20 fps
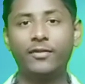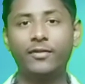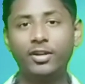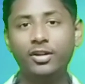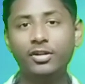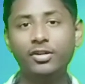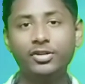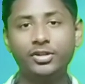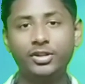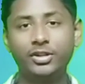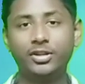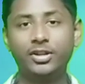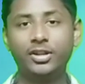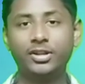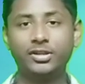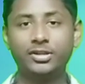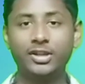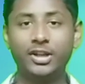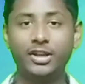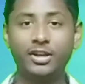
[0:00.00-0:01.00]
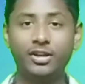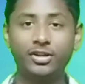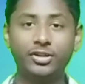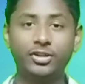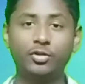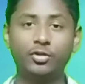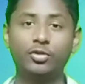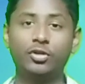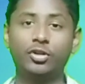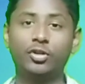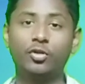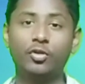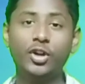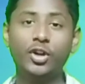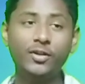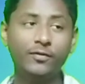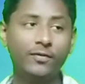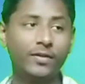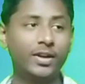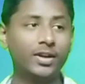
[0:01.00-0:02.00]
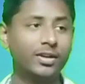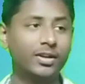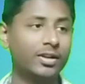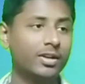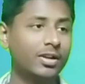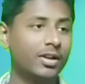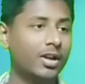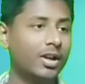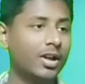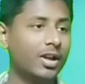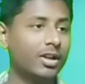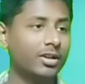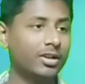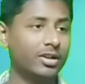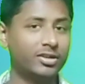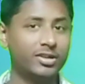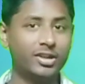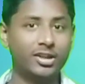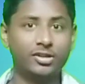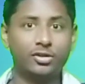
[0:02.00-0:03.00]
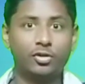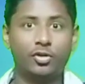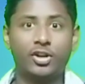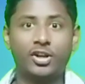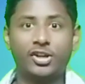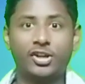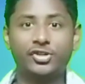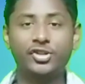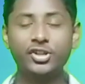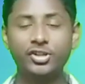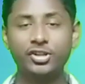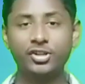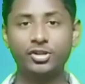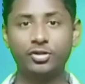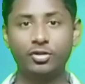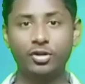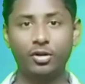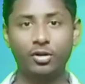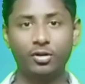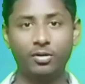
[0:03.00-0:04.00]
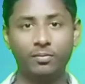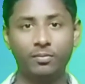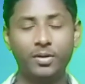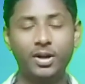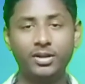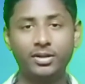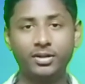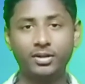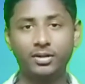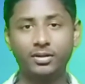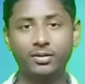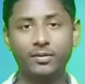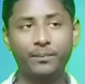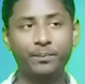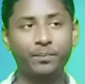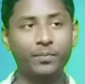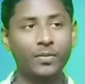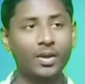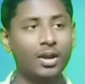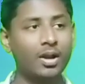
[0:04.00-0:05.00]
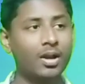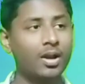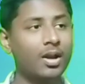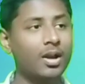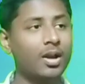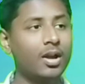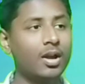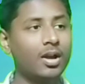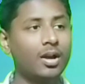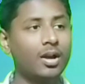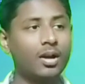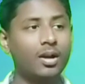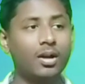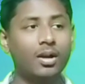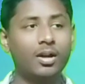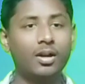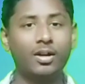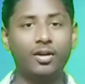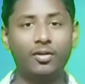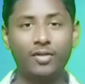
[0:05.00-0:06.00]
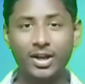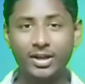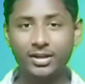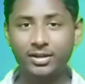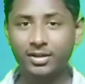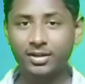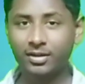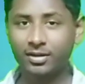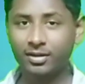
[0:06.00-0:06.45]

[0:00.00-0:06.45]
energy. Thus, the energy do not go infinite. Thus, there is no restrictions to the particle. Right?